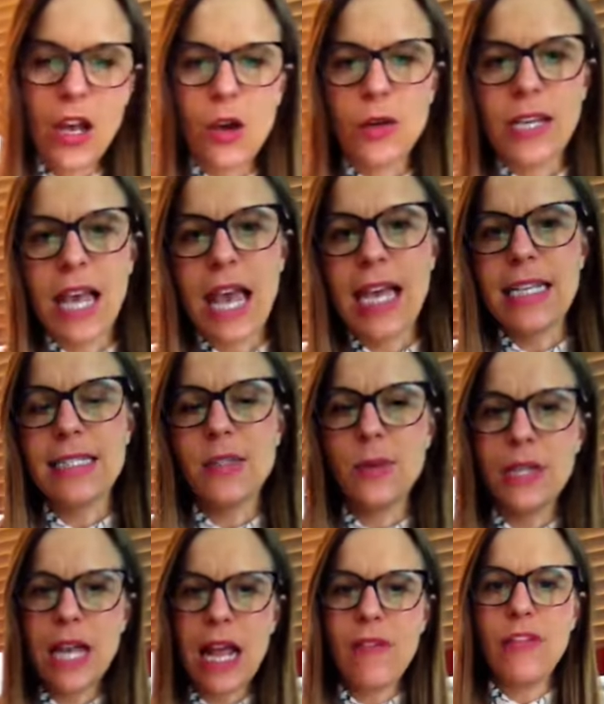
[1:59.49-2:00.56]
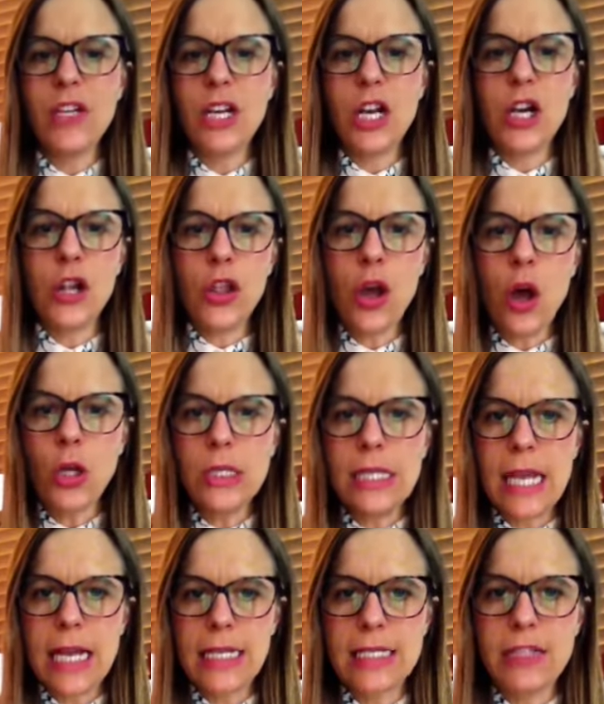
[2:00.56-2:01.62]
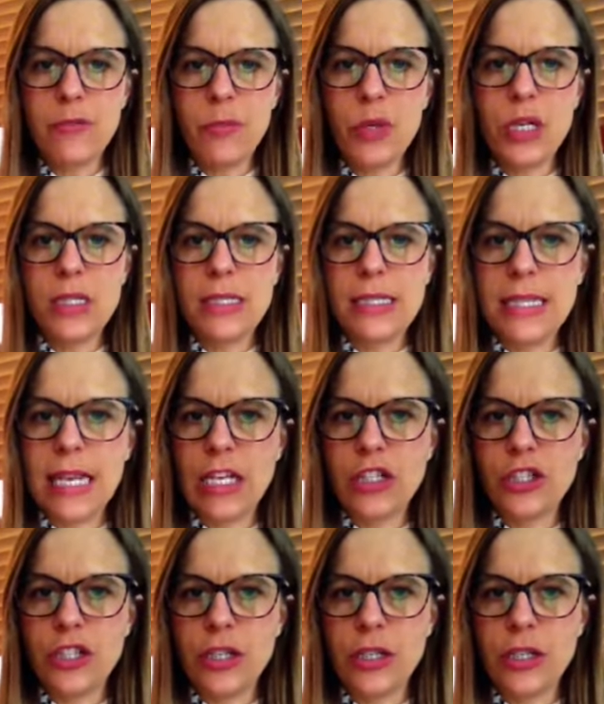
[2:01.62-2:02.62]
Okay, so we're going to have a look at another alternative pronunciation.